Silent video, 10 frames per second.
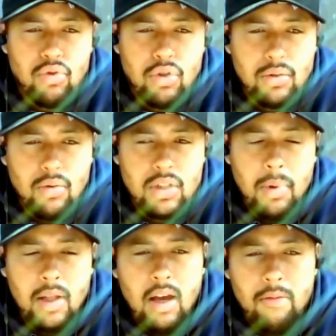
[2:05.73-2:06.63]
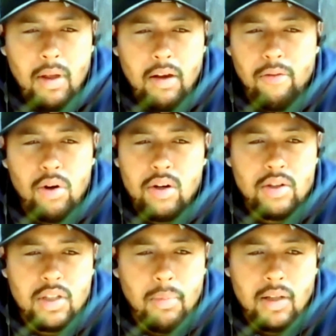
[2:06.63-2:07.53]
Driscoll or something like that from like Florida or
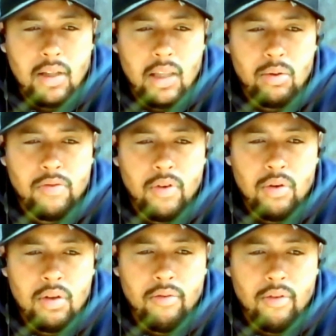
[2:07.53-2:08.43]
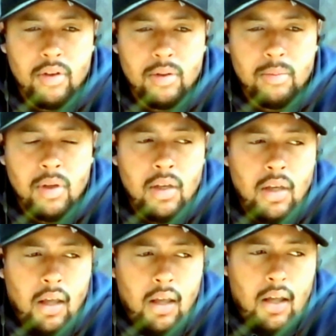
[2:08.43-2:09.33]
something like that was filling in for him.
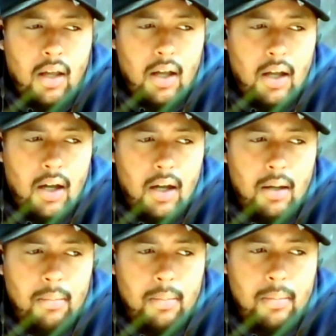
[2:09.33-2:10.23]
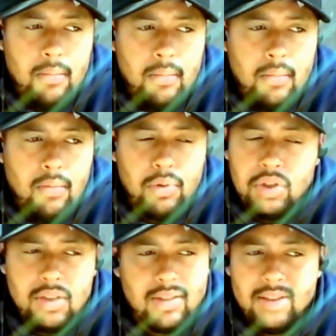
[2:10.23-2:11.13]
Um, which
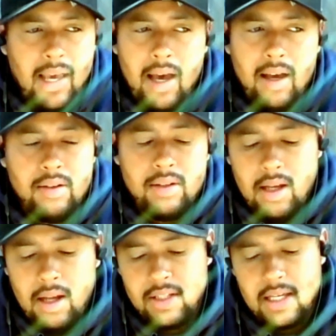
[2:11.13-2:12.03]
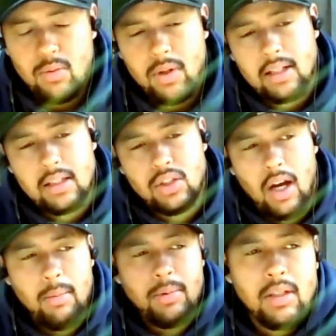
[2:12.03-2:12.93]
is I just hasn't really got the
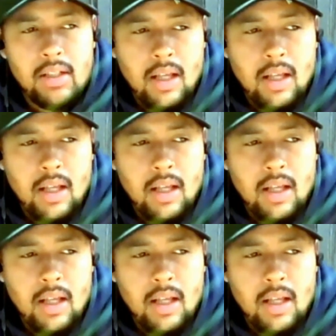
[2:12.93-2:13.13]
job done.